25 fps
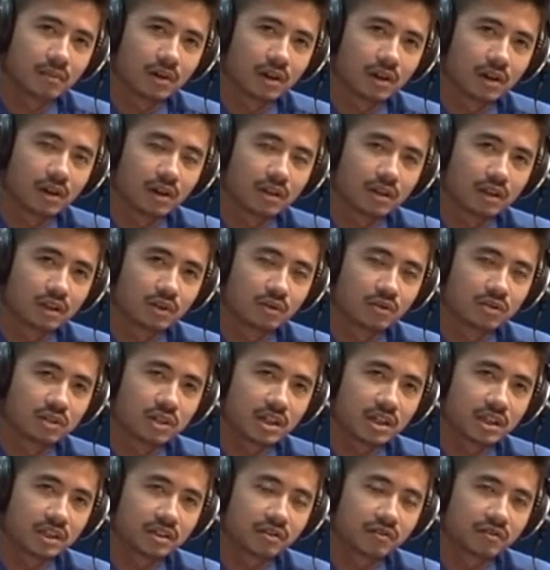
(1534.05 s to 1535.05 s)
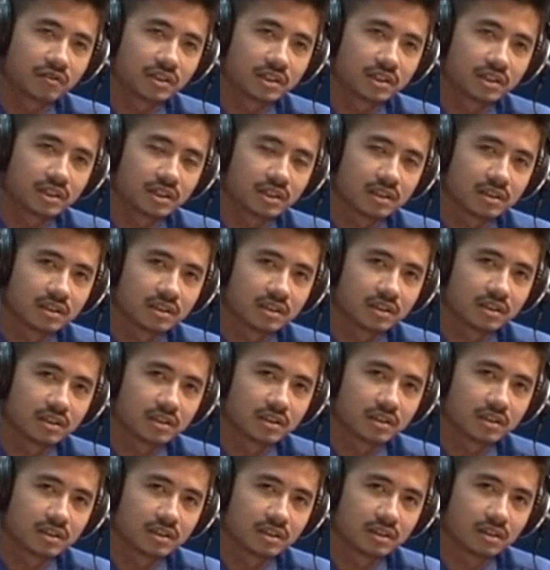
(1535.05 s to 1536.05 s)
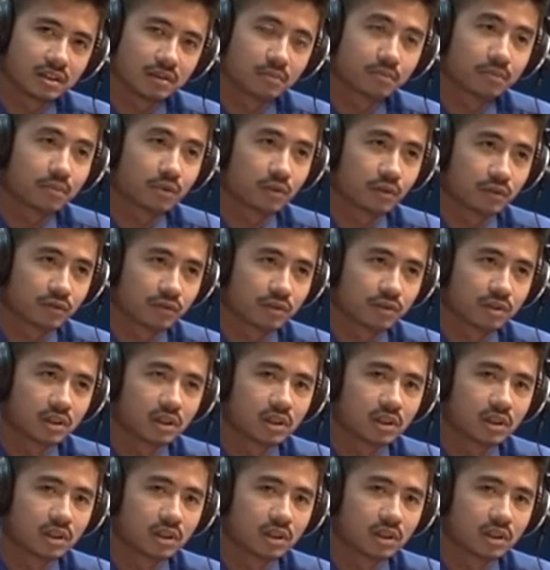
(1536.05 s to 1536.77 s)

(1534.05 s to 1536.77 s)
the user interface is improved.